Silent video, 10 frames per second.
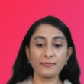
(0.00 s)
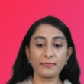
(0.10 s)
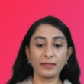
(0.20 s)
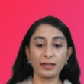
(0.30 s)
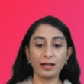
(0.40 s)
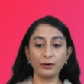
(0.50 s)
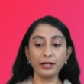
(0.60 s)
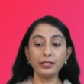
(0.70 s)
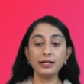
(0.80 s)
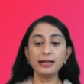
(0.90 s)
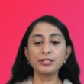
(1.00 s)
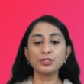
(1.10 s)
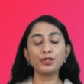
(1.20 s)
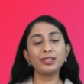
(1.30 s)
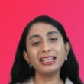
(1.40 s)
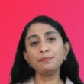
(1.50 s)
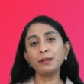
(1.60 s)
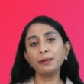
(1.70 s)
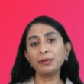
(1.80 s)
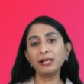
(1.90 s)
Okay. So these
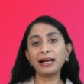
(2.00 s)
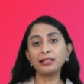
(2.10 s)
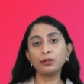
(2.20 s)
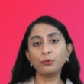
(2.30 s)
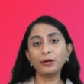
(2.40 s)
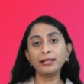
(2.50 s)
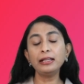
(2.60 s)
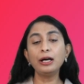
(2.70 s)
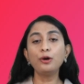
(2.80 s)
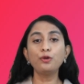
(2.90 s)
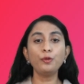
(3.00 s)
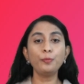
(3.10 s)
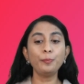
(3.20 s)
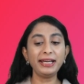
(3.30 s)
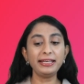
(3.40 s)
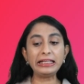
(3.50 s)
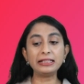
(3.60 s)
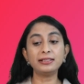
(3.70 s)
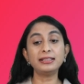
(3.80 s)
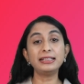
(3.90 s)
people are the one who maintain a
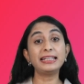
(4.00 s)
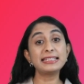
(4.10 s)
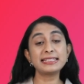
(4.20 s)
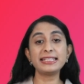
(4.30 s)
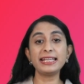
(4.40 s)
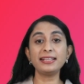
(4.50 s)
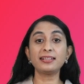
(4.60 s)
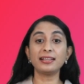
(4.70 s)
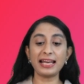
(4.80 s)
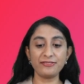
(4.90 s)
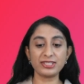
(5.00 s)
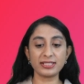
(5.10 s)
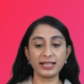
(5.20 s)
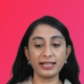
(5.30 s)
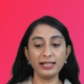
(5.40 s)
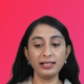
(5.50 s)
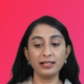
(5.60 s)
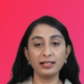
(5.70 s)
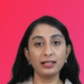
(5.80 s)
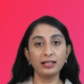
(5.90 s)
distinct lifestyle.
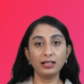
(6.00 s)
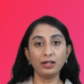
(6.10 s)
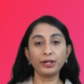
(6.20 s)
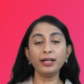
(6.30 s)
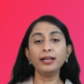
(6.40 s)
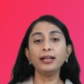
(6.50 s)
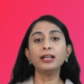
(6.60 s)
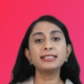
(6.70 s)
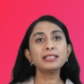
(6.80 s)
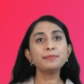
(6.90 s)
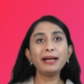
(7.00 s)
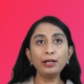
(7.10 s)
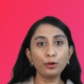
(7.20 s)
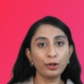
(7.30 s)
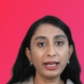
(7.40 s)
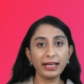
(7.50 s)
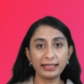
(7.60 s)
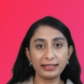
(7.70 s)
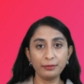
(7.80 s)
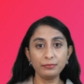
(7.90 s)
Okay. Just by looking at
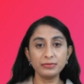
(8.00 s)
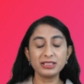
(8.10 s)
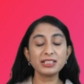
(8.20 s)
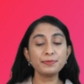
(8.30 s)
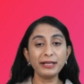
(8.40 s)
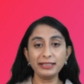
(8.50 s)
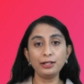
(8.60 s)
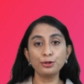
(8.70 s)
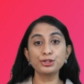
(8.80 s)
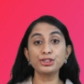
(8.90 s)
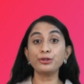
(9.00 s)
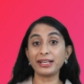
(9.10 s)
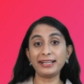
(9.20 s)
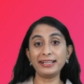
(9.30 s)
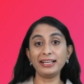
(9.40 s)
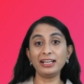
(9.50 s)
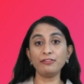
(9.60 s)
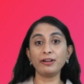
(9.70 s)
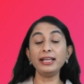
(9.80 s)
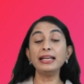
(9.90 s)
them, just by their looks, you can identify
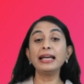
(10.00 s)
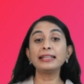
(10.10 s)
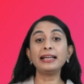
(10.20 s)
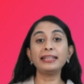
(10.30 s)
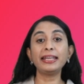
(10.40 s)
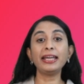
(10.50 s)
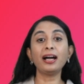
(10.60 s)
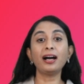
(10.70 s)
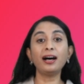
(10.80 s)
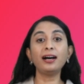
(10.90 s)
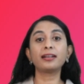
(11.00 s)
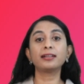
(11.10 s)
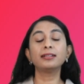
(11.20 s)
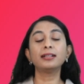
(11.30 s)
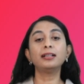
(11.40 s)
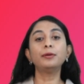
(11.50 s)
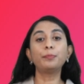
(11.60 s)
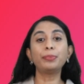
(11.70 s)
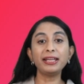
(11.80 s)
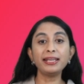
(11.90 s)
that they are a
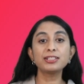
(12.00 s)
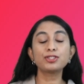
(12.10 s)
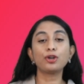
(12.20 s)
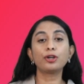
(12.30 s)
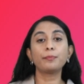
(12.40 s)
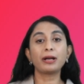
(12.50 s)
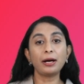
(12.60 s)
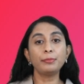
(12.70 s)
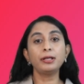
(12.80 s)
priest or a Brahmin